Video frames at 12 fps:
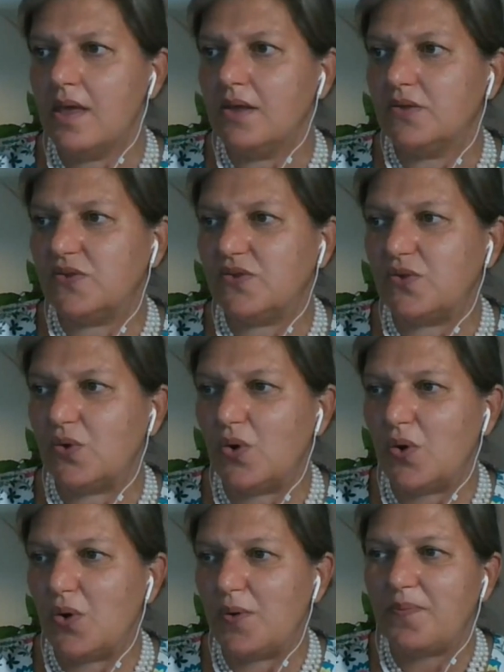
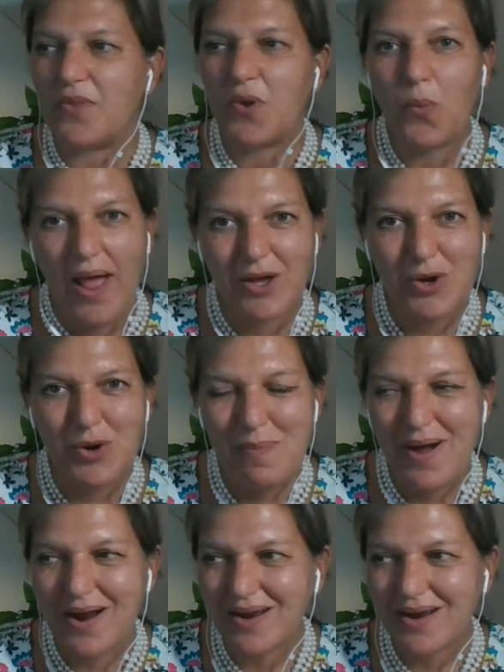So welcome,
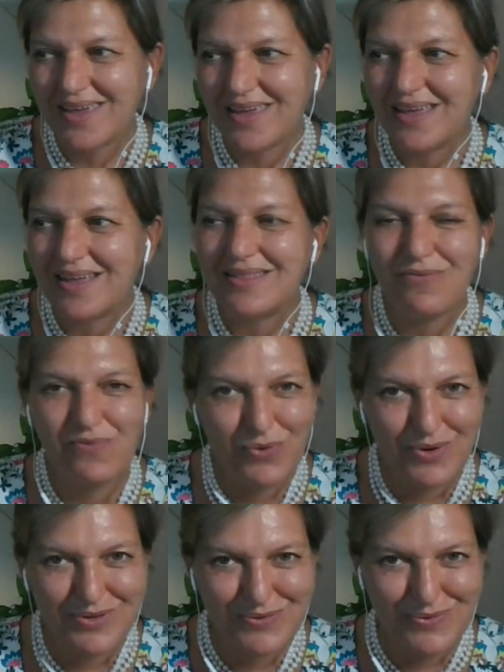Mark. The floor
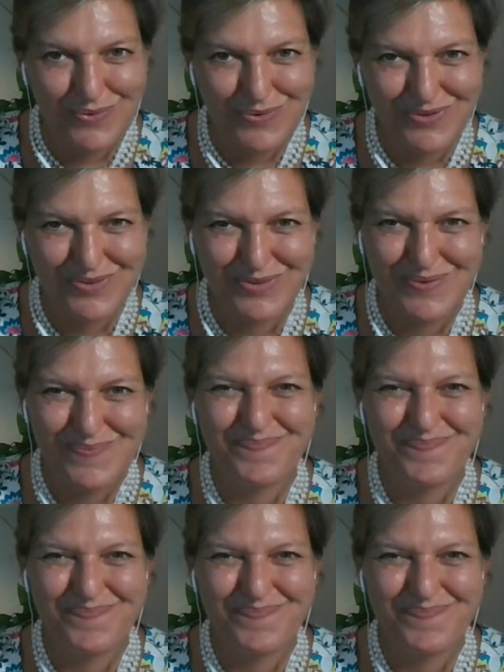is yours.